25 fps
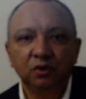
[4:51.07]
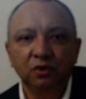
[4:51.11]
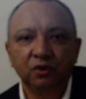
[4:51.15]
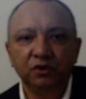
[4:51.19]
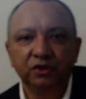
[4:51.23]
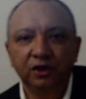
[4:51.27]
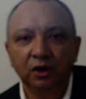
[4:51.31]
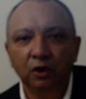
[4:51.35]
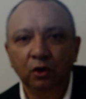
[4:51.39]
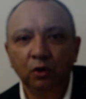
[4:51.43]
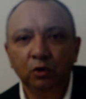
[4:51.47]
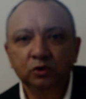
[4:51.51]
or
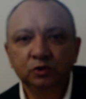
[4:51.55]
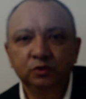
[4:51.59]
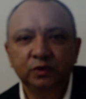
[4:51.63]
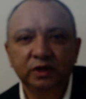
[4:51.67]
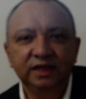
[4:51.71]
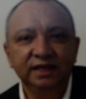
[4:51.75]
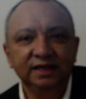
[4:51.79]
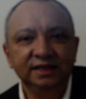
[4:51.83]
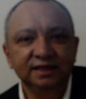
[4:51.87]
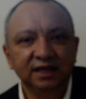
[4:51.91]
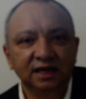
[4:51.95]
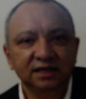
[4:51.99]
those
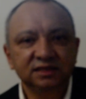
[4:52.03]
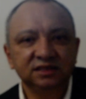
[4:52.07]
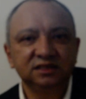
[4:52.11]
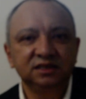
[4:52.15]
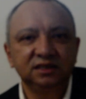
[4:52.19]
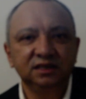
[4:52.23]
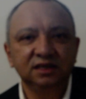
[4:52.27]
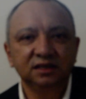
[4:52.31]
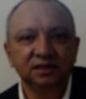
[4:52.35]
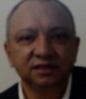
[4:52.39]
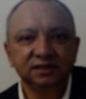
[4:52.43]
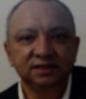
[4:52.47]
with
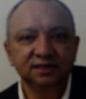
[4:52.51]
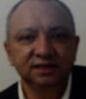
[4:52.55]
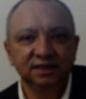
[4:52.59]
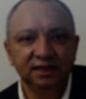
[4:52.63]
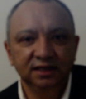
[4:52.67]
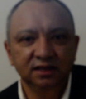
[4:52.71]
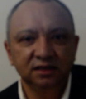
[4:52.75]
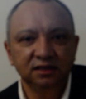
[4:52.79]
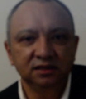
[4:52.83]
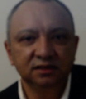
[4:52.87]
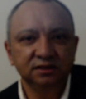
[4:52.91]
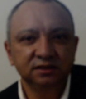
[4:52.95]
industrial
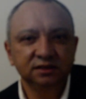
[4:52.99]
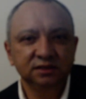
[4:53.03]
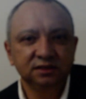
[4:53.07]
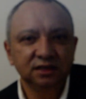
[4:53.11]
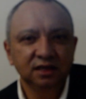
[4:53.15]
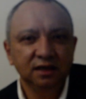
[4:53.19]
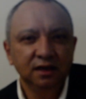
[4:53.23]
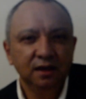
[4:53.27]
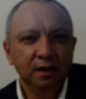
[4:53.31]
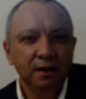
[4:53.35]
skills,